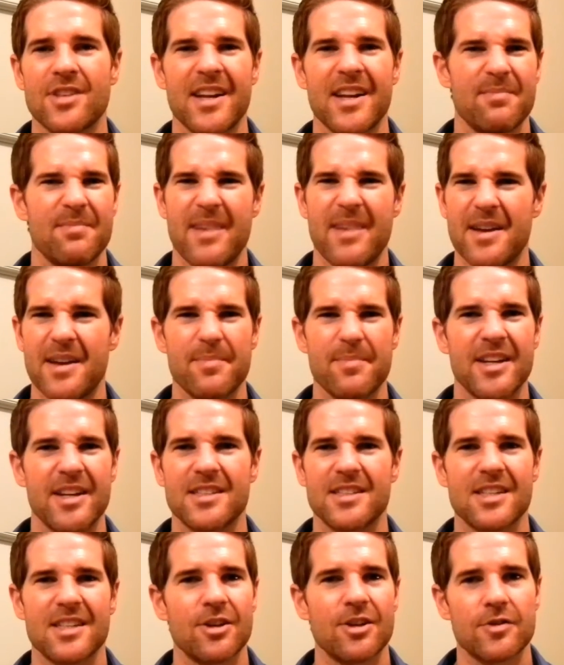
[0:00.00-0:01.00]
I didn't make many
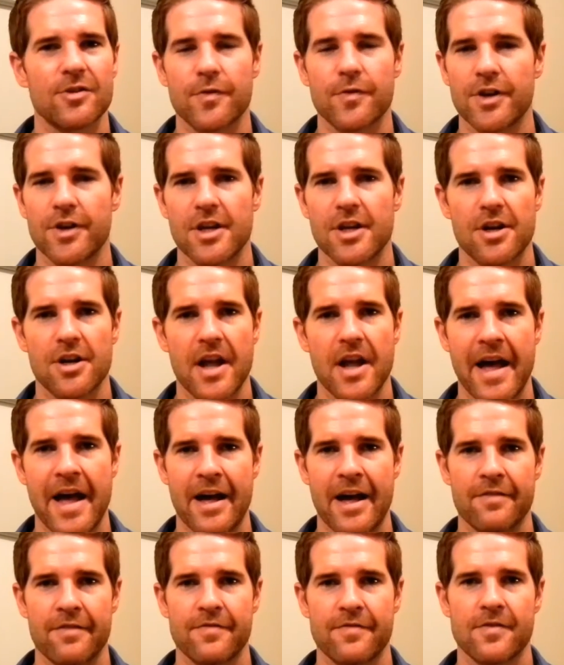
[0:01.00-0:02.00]
sales for a year and a
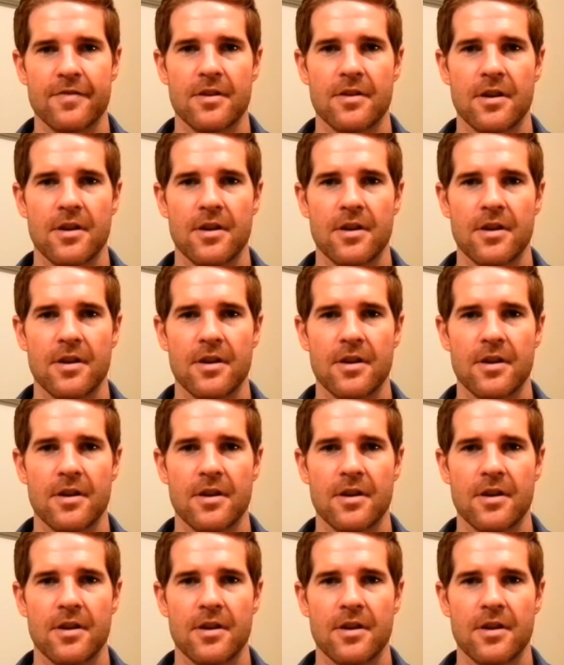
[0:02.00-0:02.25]
half.